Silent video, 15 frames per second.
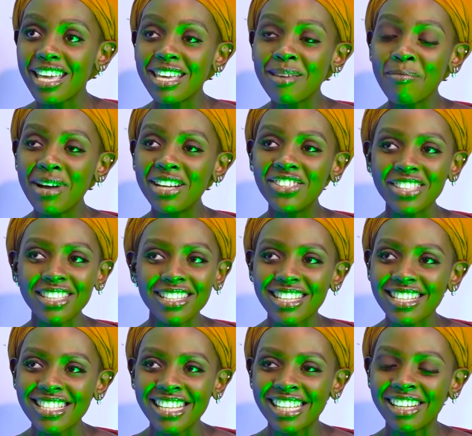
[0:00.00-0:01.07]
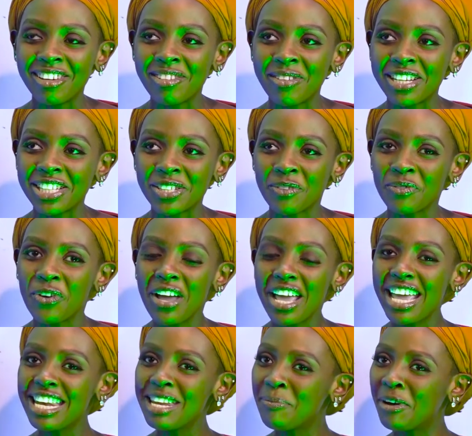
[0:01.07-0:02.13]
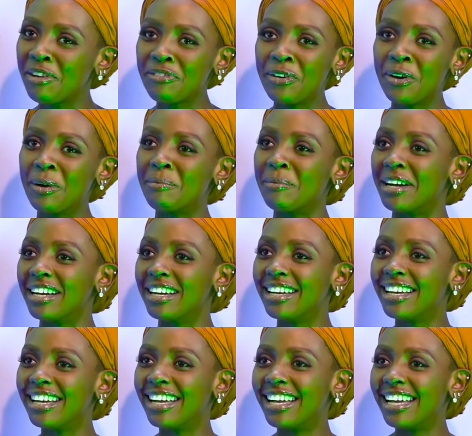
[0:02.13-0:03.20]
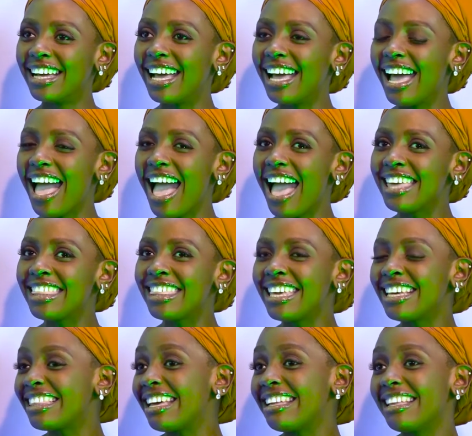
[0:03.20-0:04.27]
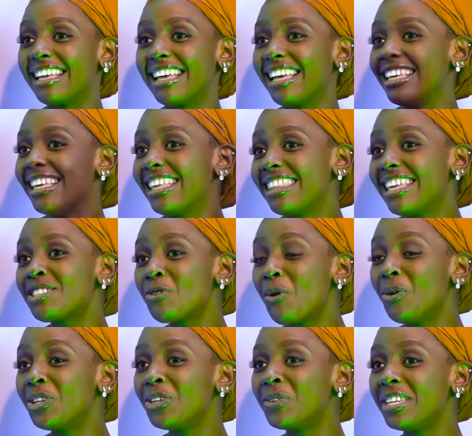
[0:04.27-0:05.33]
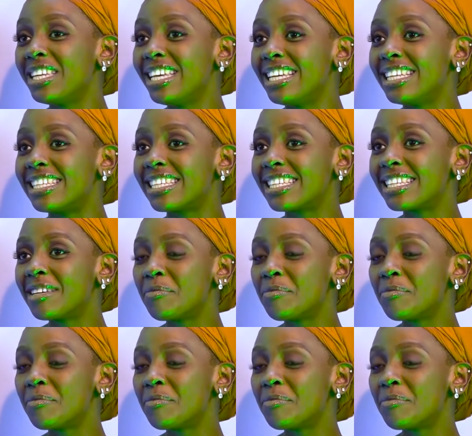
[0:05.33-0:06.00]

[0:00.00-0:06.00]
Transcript: Imagine that exhilaration for any performer. I think that's all you need.